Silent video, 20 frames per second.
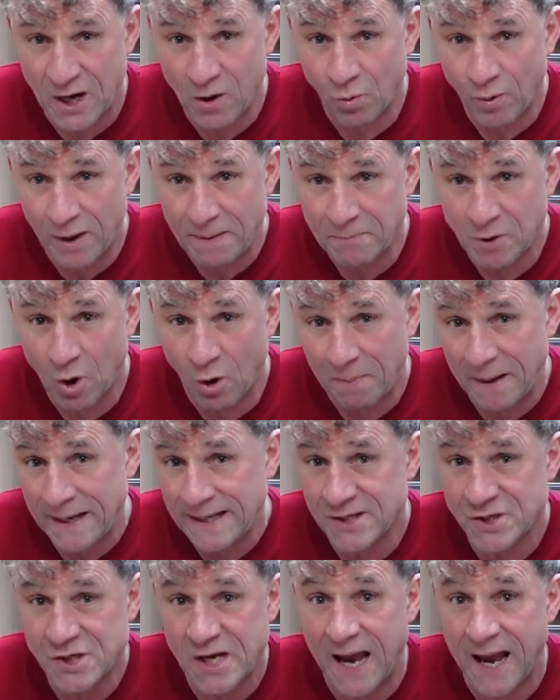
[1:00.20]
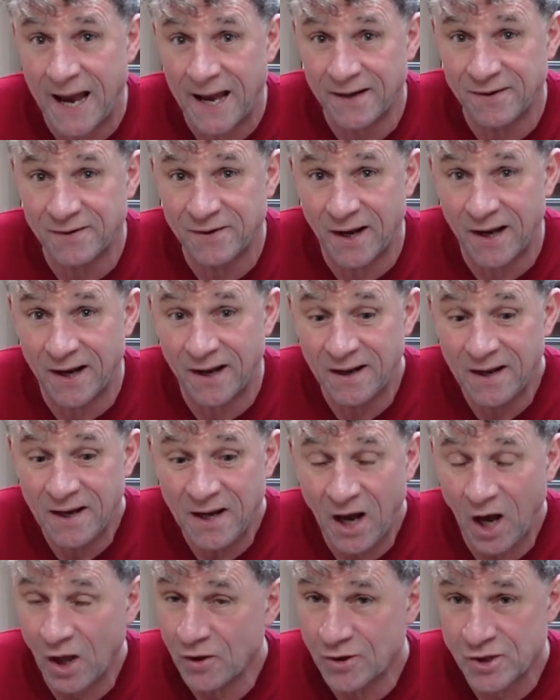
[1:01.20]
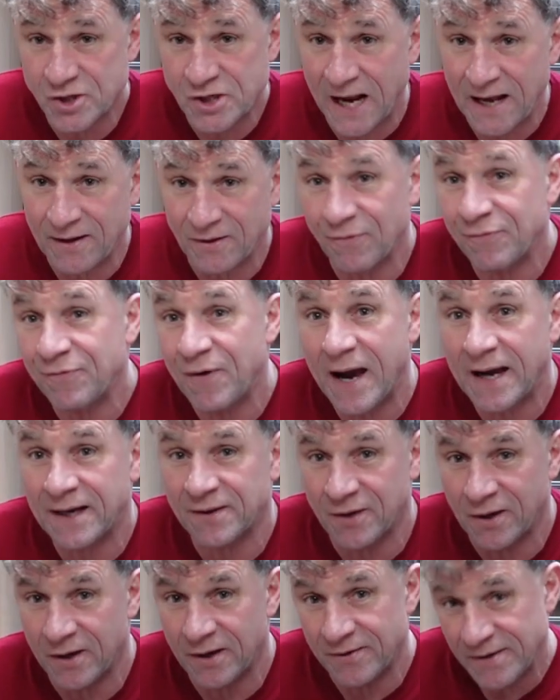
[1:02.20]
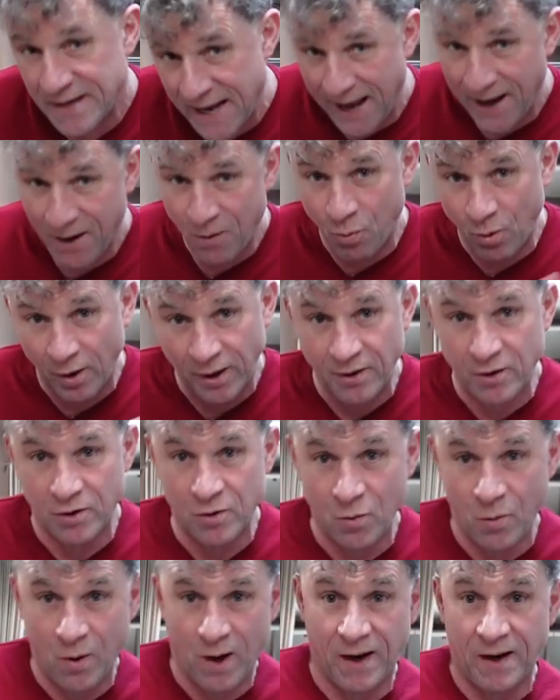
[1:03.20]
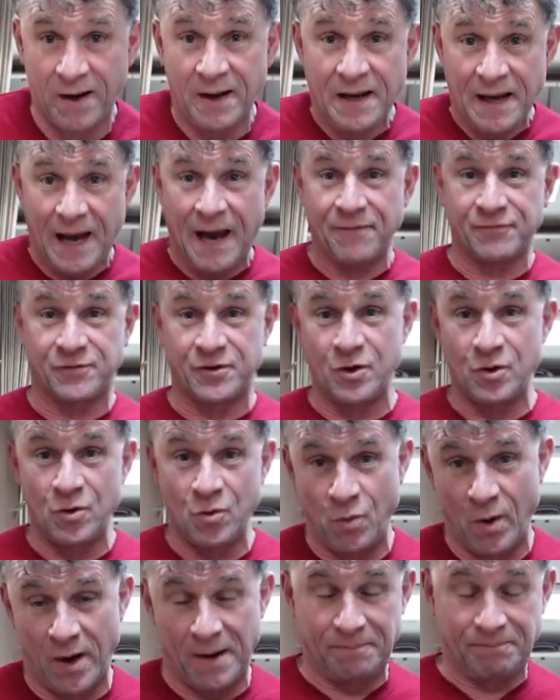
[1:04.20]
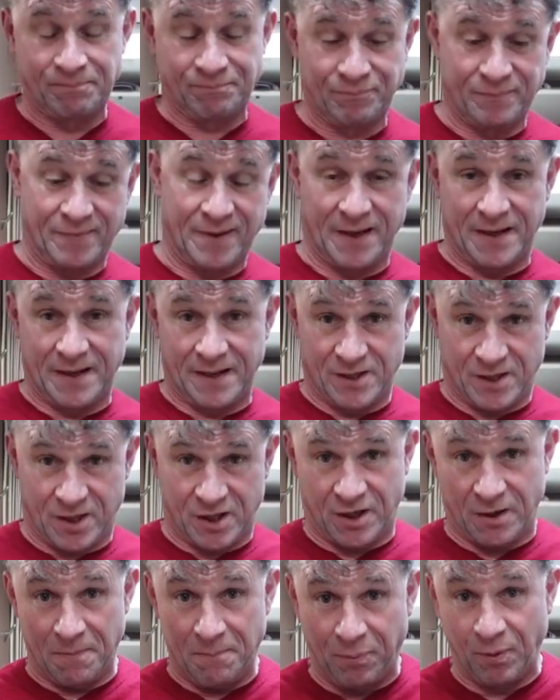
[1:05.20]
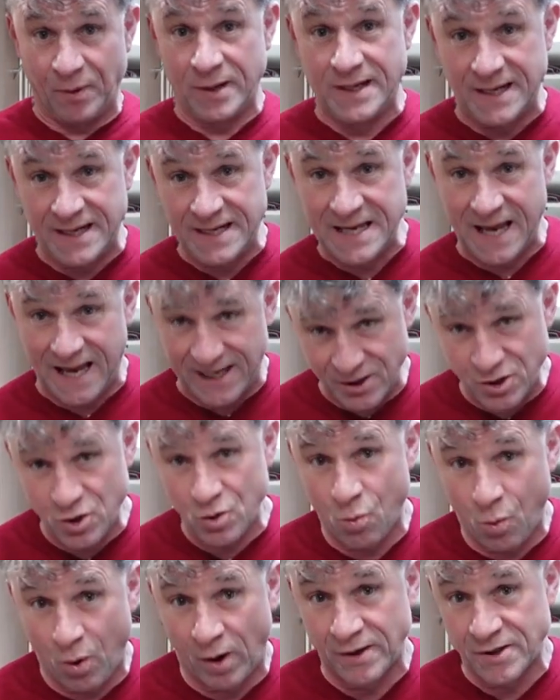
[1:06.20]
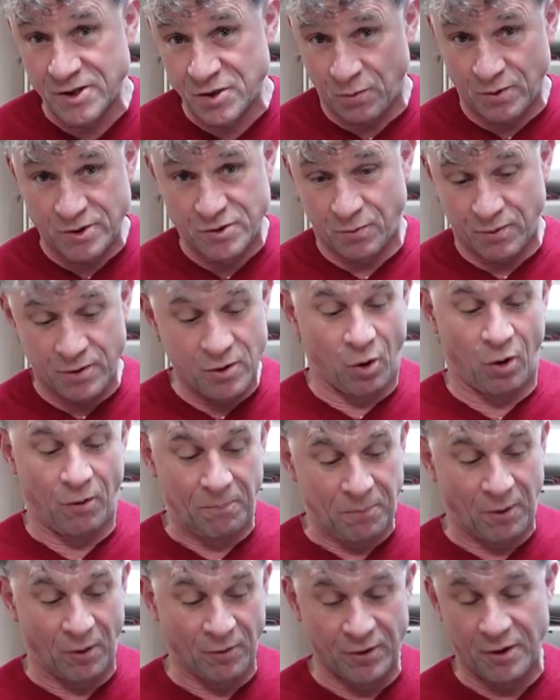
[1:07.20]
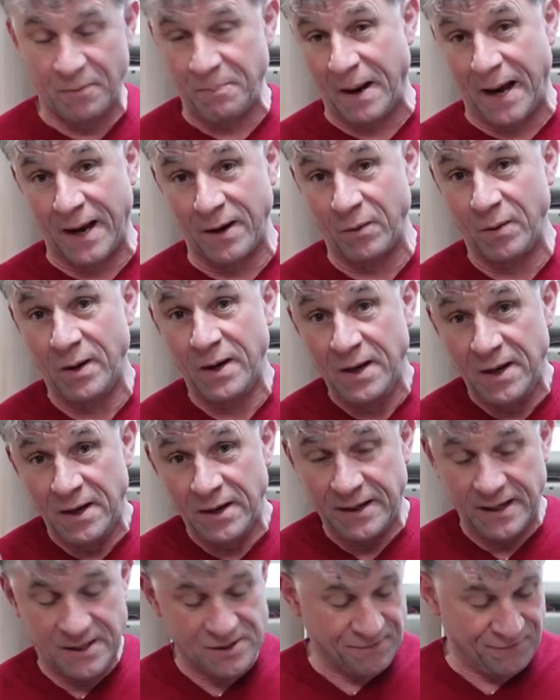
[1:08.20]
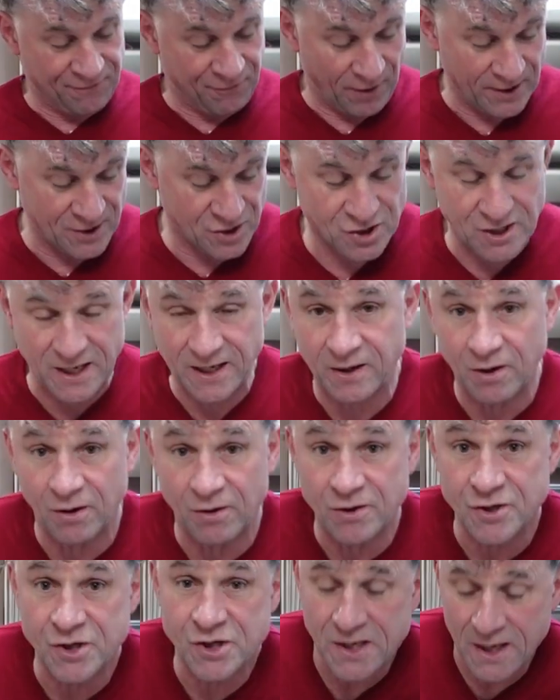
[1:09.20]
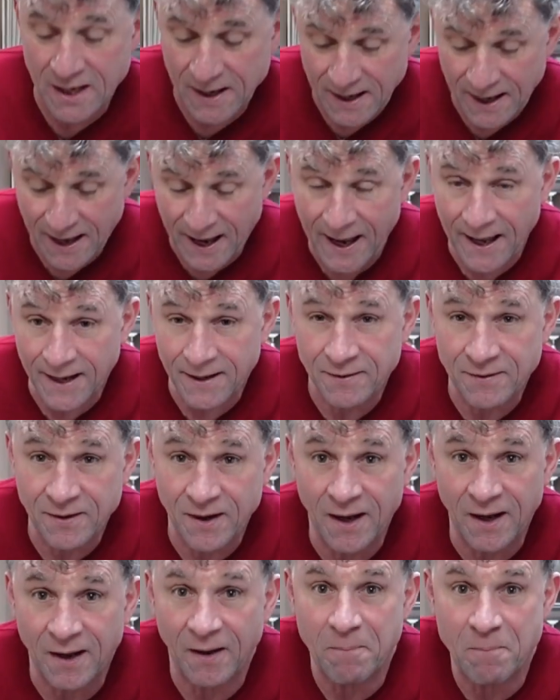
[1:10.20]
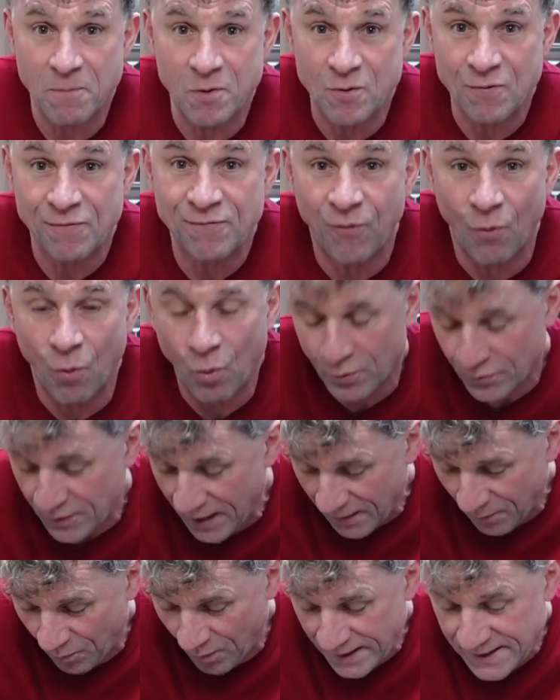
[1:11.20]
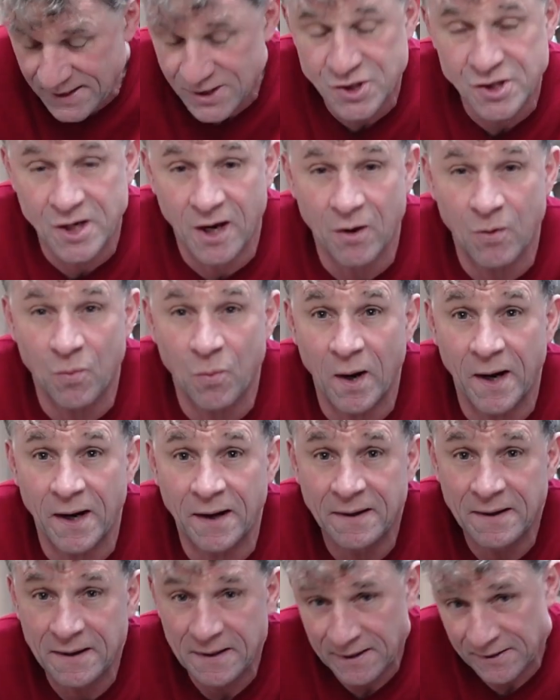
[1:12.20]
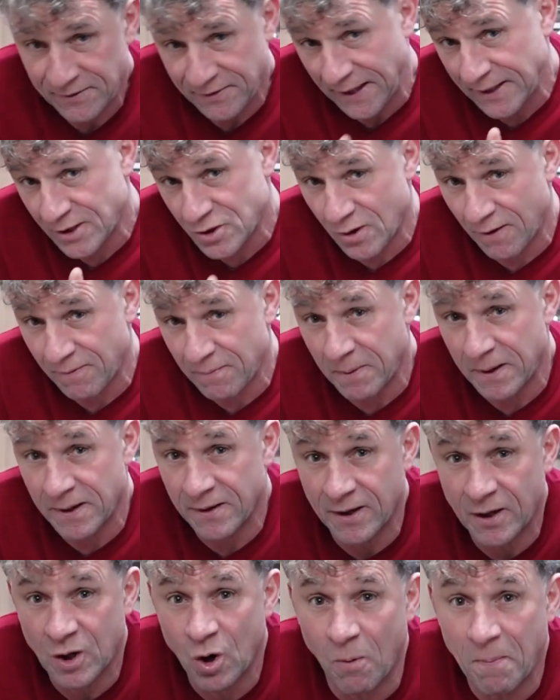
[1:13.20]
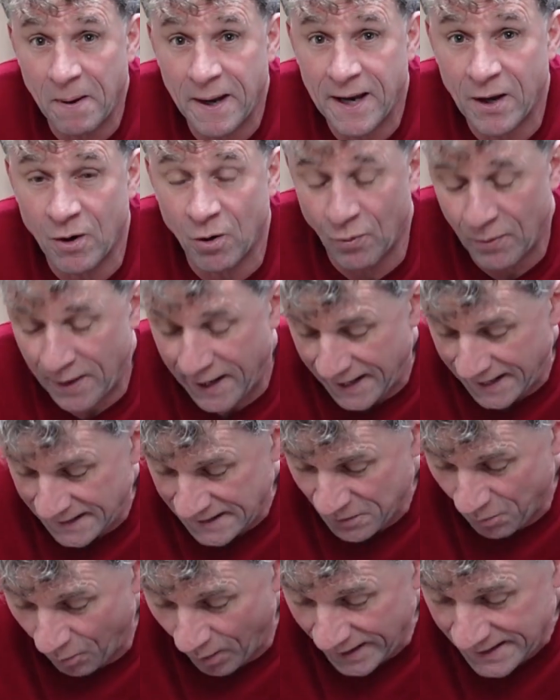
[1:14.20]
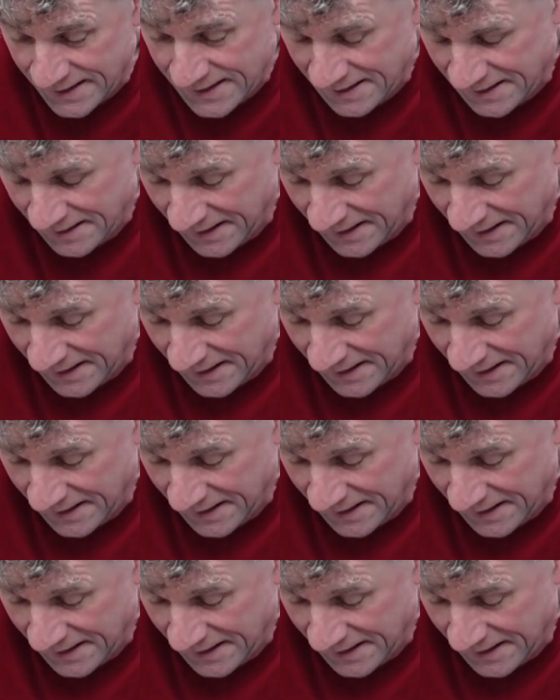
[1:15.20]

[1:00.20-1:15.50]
all them comments and understand the fact that now we're going to have to completely get new ones, which we're not bothered about, get some fresh stickers and move forward that way. So thanks to everybody that commented on that anyway.